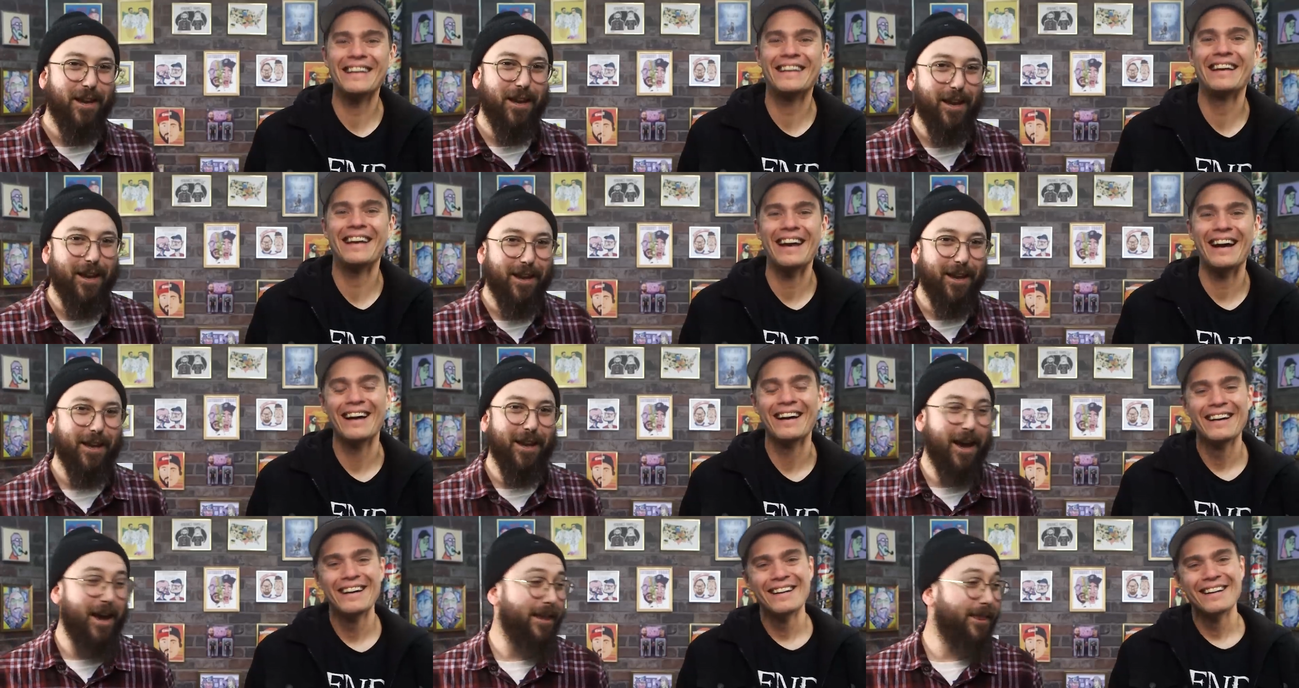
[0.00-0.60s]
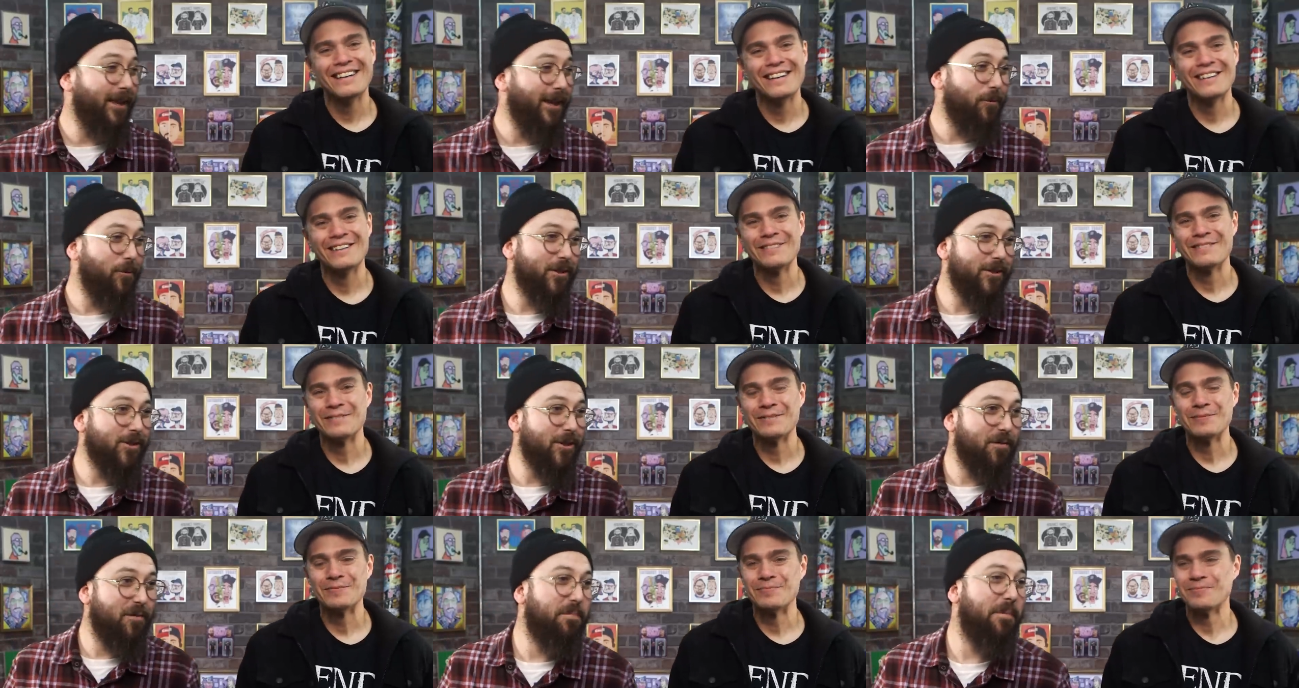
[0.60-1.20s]
Speaker 1: yeah. I think
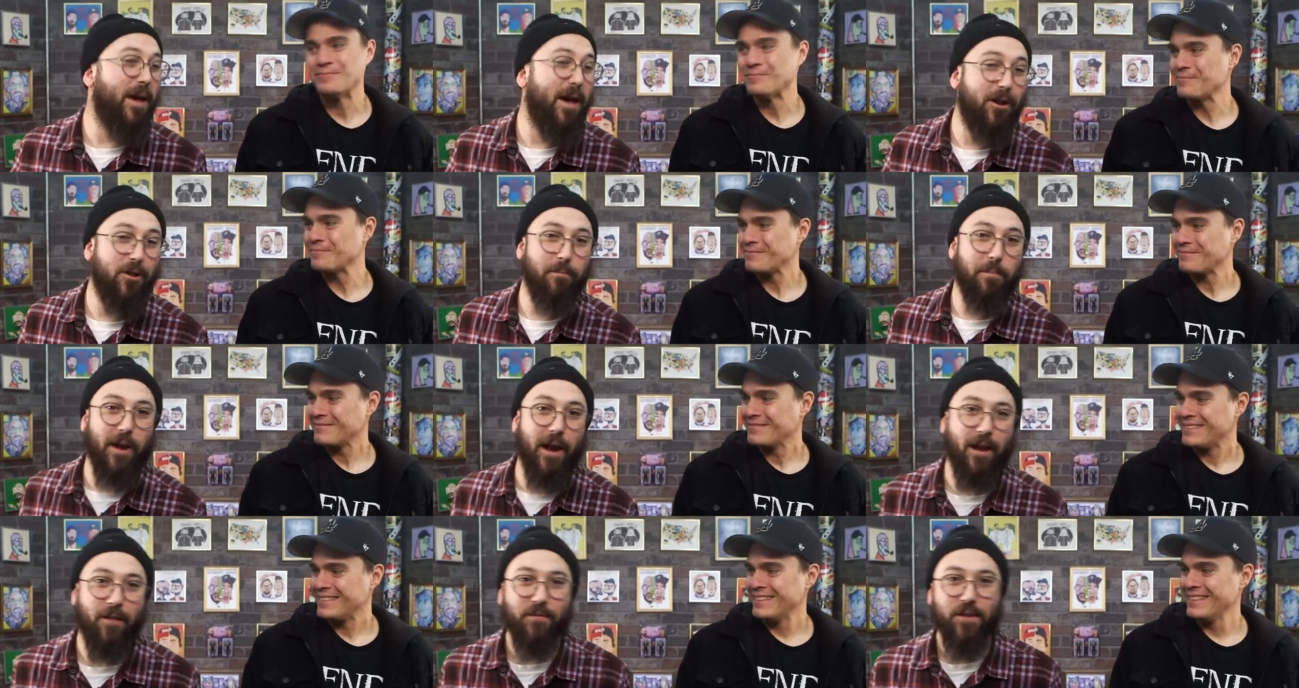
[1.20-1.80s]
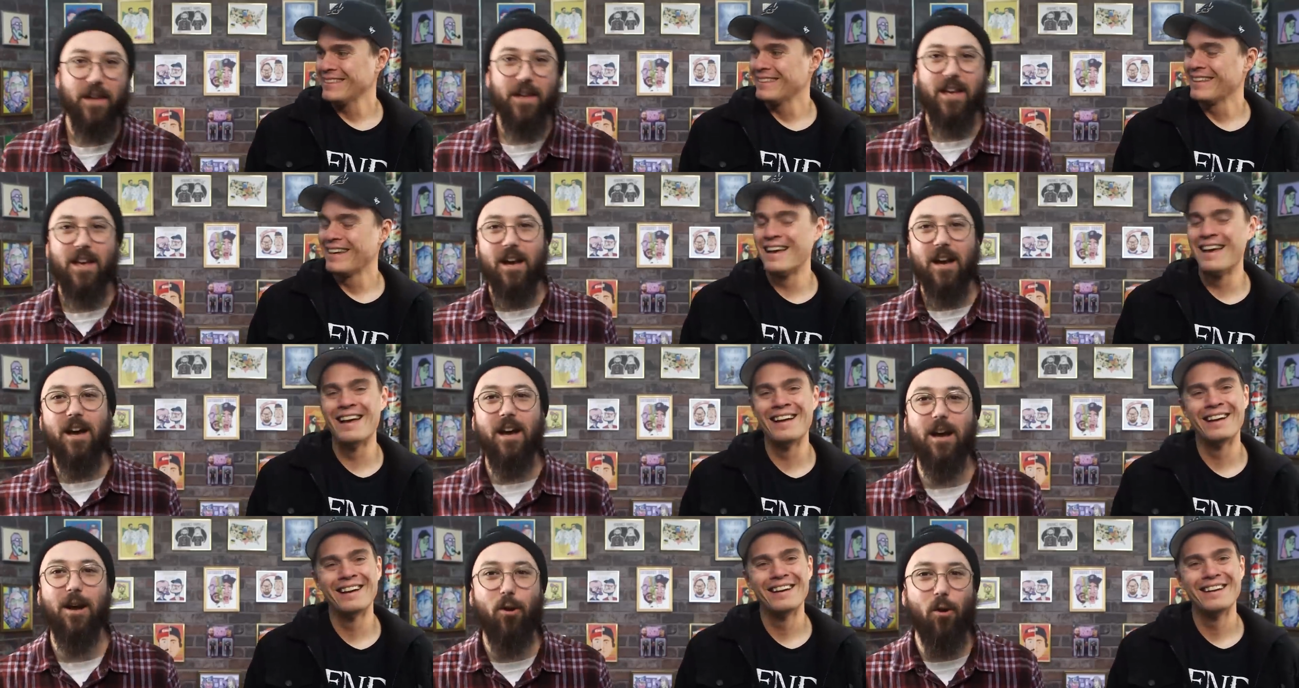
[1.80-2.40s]
we deserve a pat on the back.
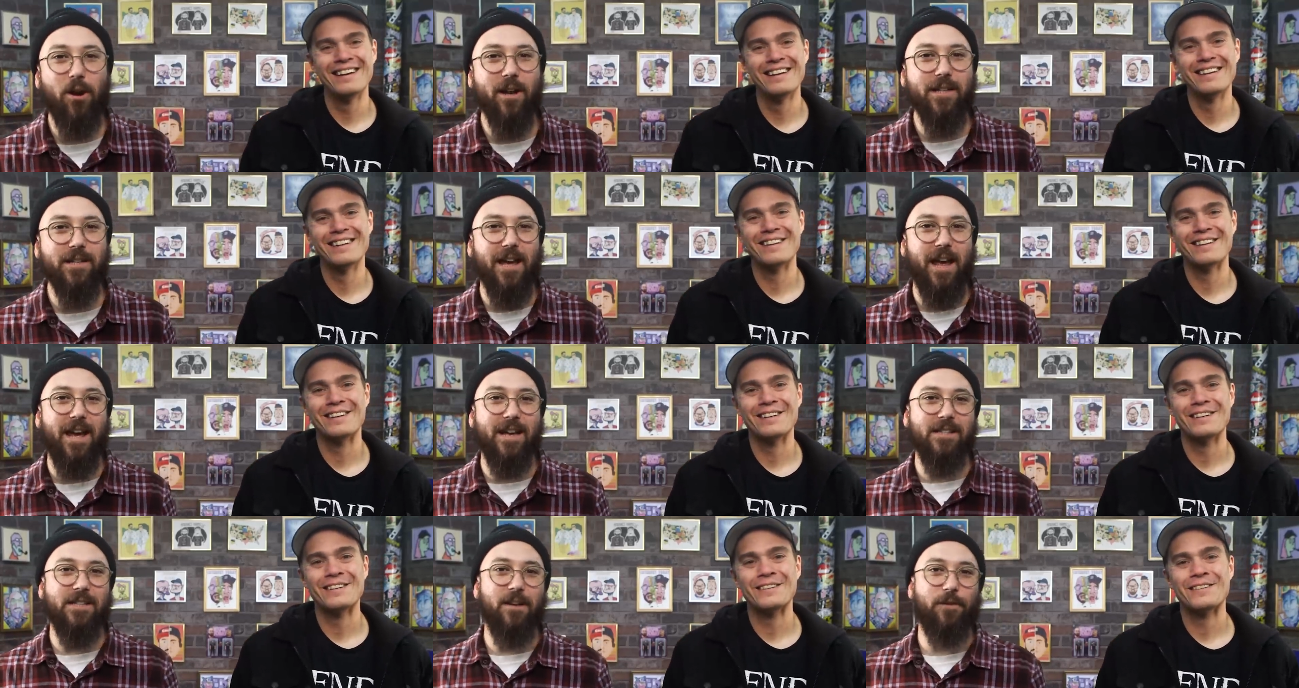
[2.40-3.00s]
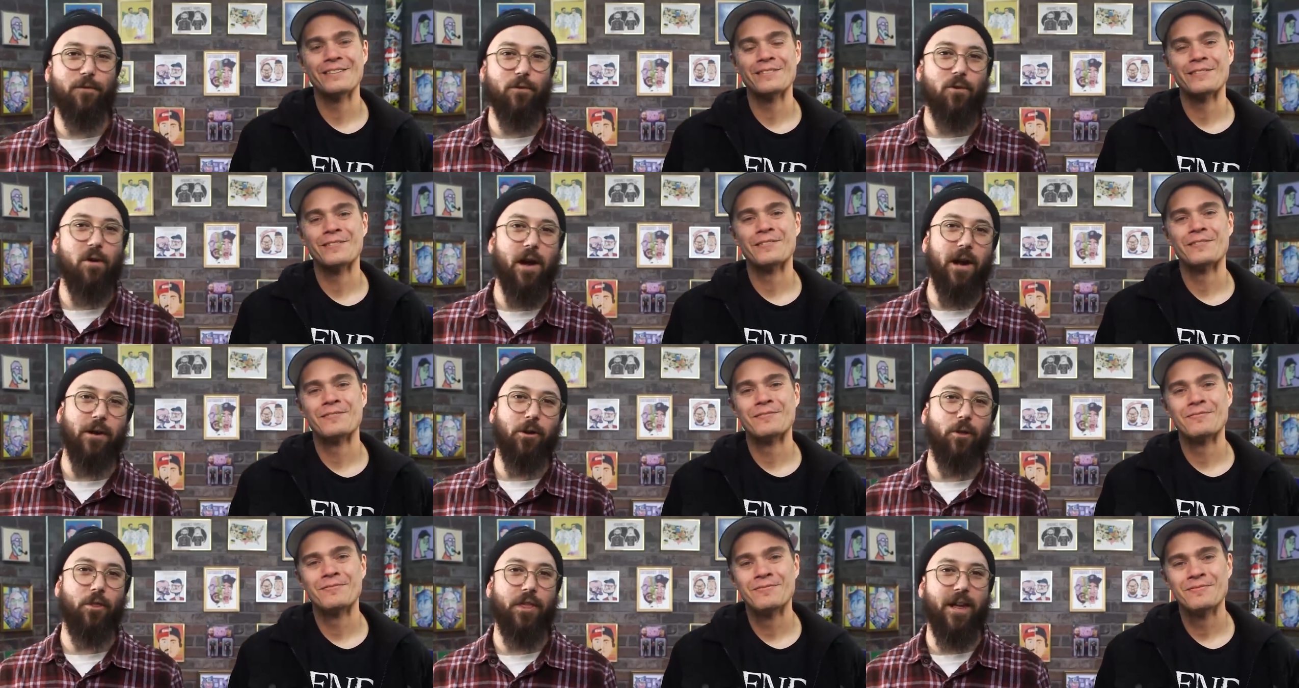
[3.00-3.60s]
Uh, according to SF
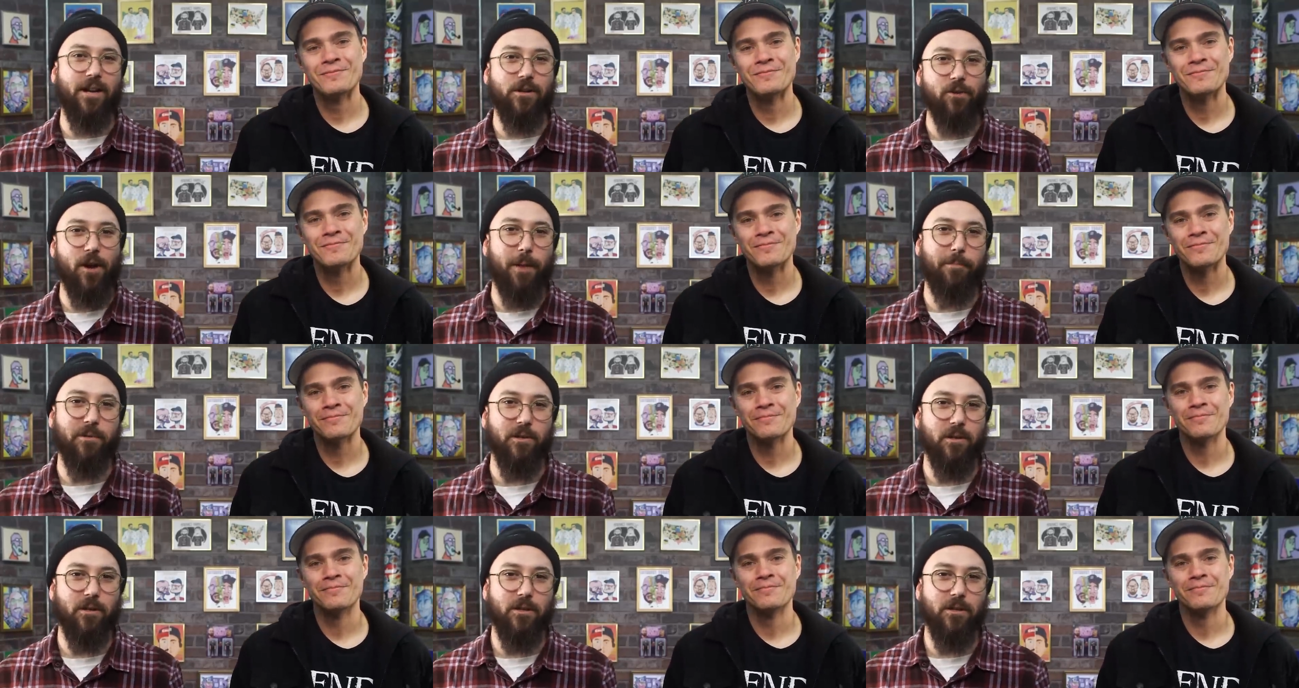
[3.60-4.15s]
Chronicle, they dropped